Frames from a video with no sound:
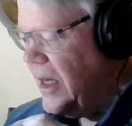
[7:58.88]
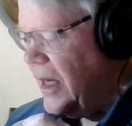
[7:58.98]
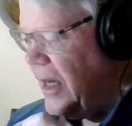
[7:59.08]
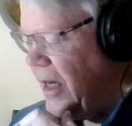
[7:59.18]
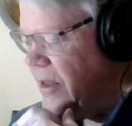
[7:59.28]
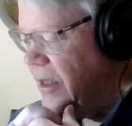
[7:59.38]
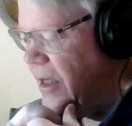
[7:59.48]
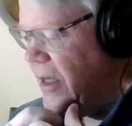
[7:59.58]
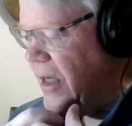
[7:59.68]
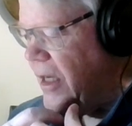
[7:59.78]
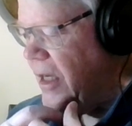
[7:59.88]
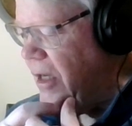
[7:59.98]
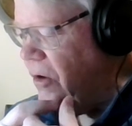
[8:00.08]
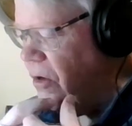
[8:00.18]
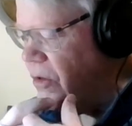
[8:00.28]
And
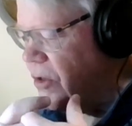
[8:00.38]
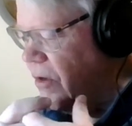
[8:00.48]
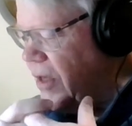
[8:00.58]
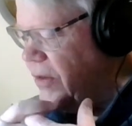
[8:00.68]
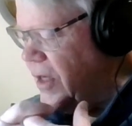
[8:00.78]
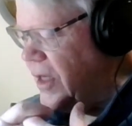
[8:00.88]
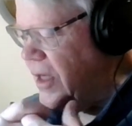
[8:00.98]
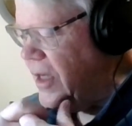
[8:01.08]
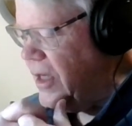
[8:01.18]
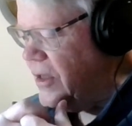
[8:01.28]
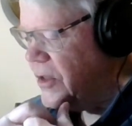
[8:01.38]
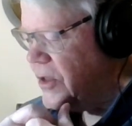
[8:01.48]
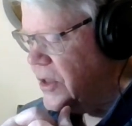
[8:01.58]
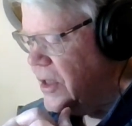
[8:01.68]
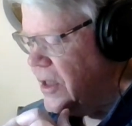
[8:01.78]
he also, I think,
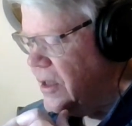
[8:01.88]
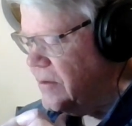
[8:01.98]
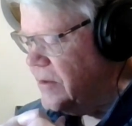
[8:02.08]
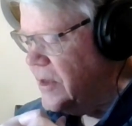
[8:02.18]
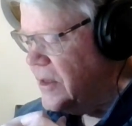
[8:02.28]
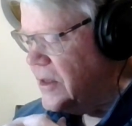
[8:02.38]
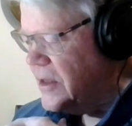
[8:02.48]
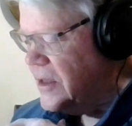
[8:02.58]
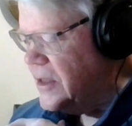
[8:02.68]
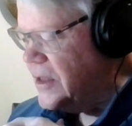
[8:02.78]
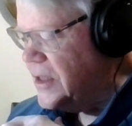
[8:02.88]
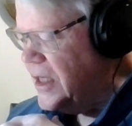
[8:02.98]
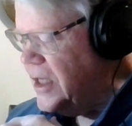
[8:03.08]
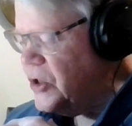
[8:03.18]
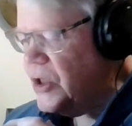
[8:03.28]
is
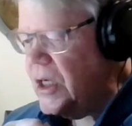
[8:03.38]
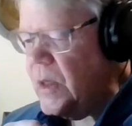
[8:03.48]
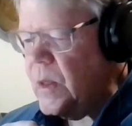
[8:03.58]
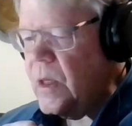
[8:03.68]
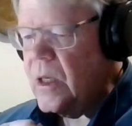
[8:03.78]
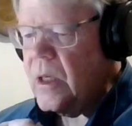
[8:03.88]
teaching